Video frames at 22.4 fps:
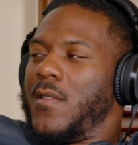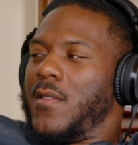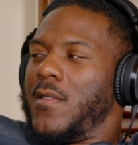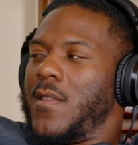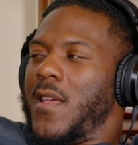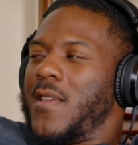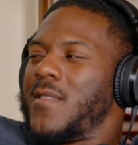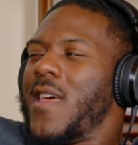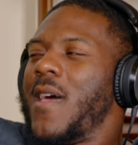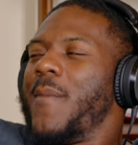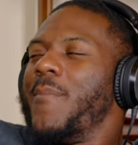
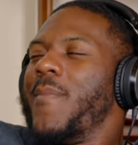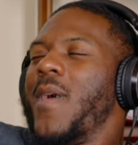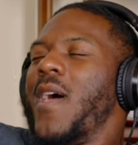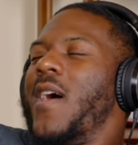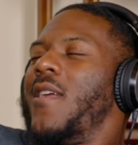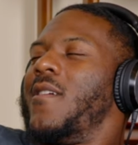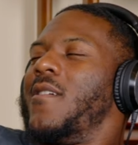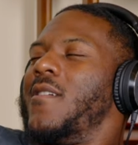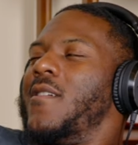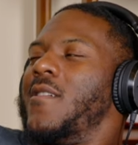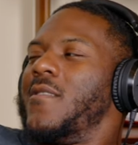But does that
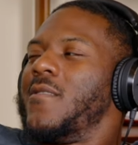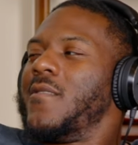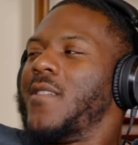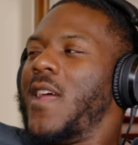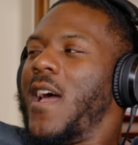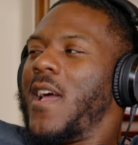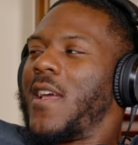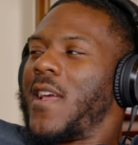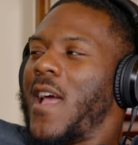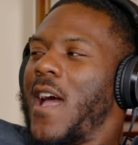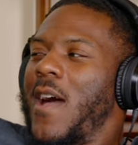matter though?
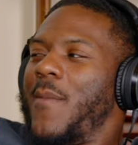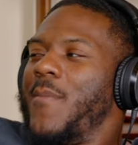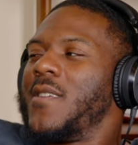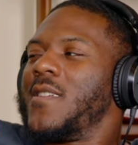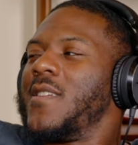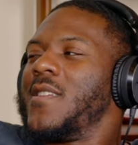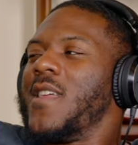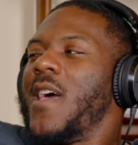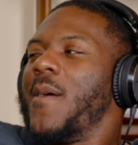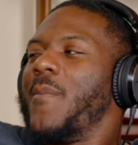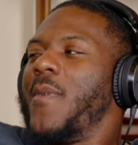Like, how
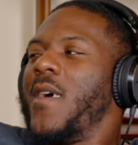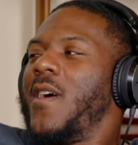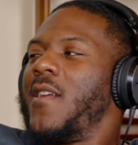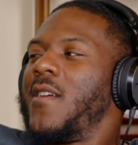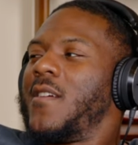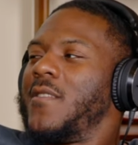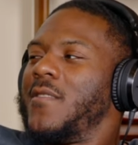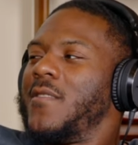much does that matter?